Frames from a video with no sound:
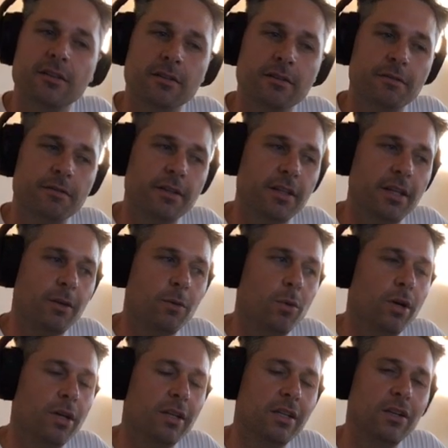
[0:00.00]
I feel like
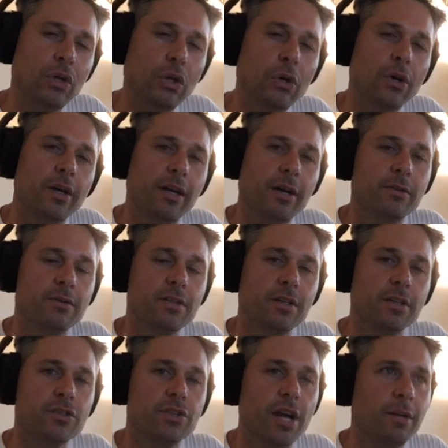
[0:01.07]
one in New York I was on a
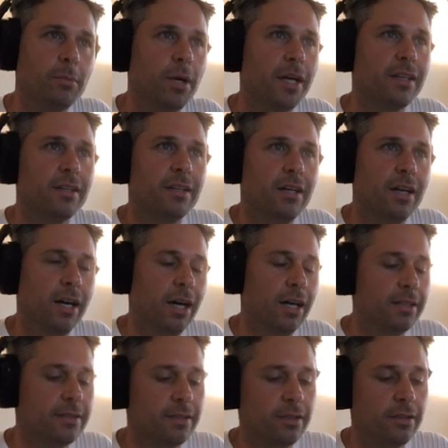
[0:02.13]
track bike.
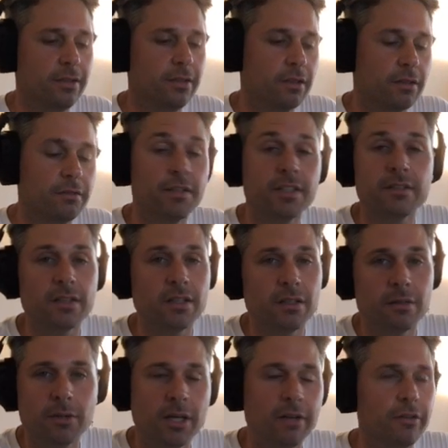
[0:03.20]
It's a little, or fixed gear,
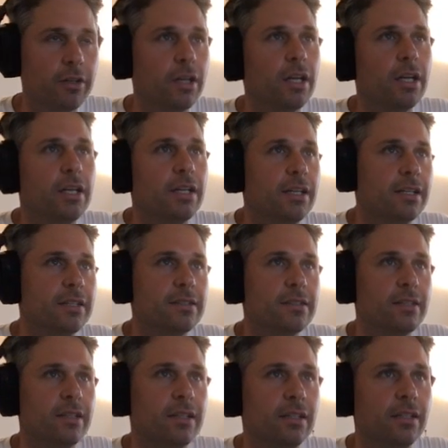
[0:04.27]
whatever. It's
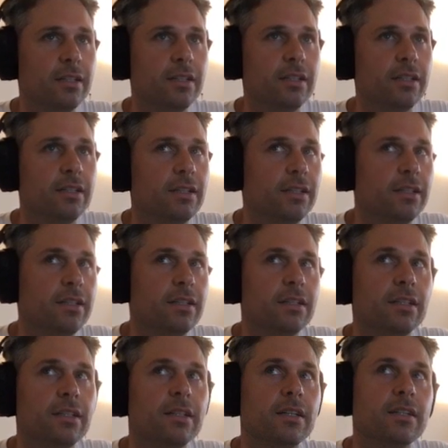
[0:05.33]

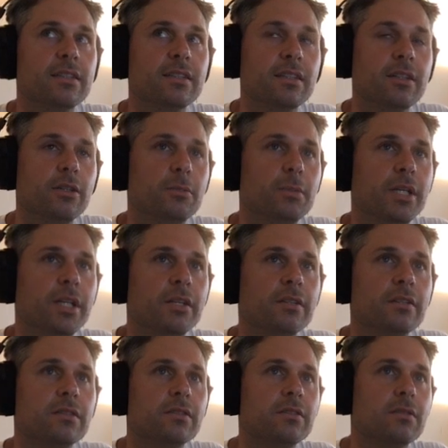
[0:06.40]
a little bit
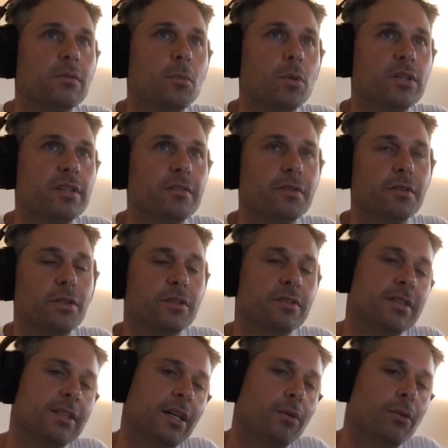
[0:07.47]
more difficult to
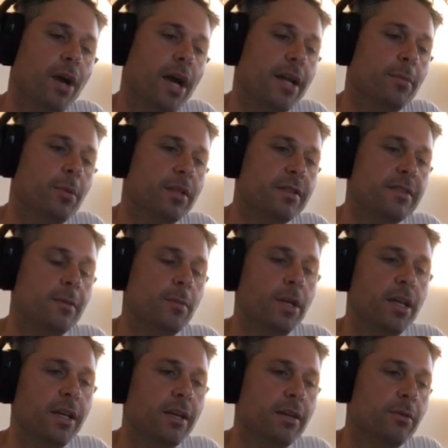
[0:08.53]
get right up on
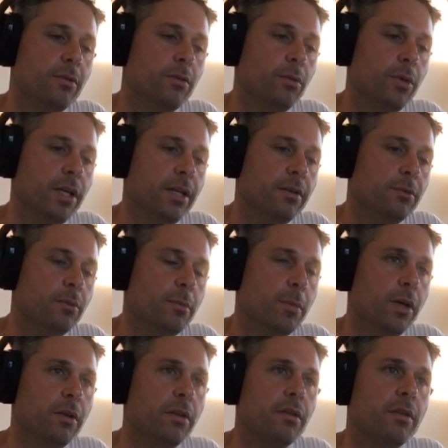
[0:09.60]
somebody when we
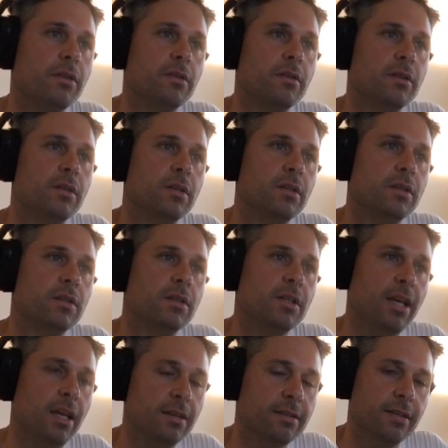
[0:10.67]
both
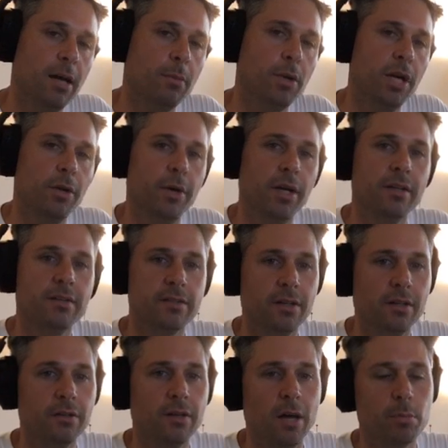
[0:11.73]
can't stop right away. So
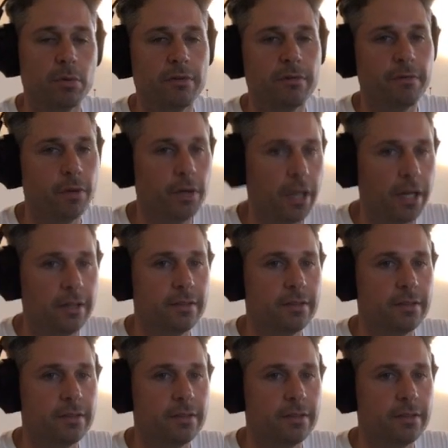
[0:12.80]
I prefer it